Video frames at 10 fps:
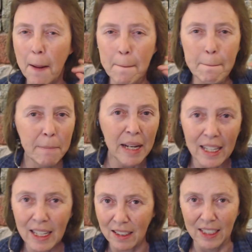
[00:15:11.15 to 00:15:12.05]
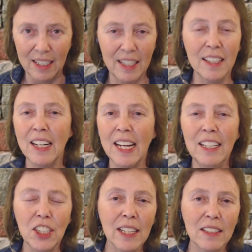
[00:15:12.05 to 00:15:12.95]
immediately hit an
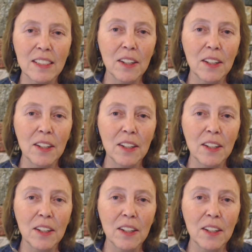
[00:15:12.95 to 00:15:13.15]
AJAX